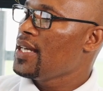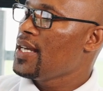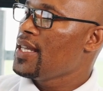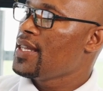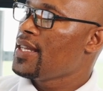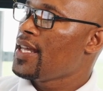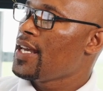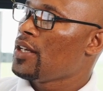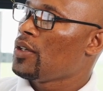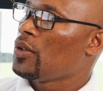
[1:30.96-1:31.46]

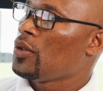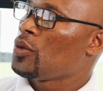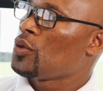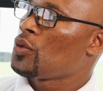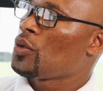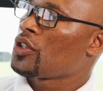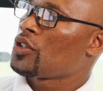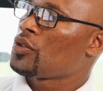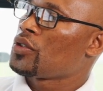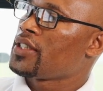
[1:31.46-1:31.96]
And then it
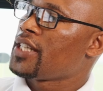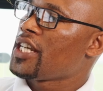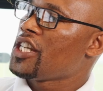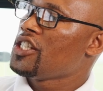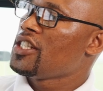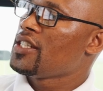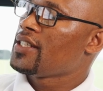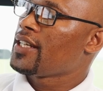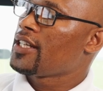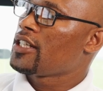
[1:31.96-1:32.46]
was
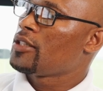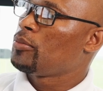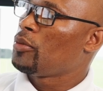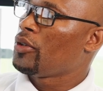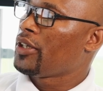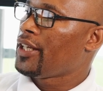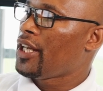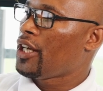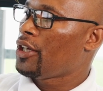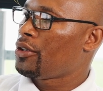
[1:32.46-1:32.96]
stationed at
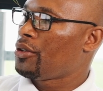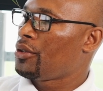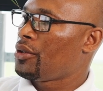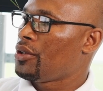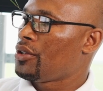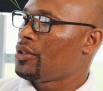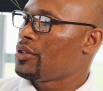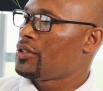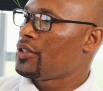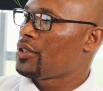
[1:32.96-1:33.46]

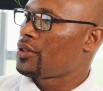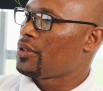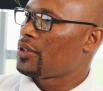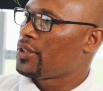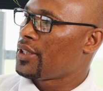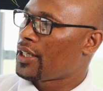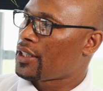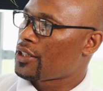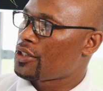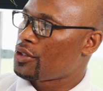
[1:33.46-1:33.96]
Bonego
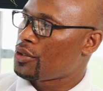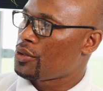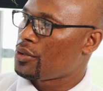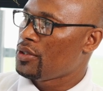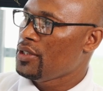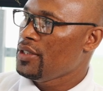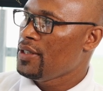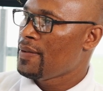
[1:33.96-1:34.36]
Secondary School.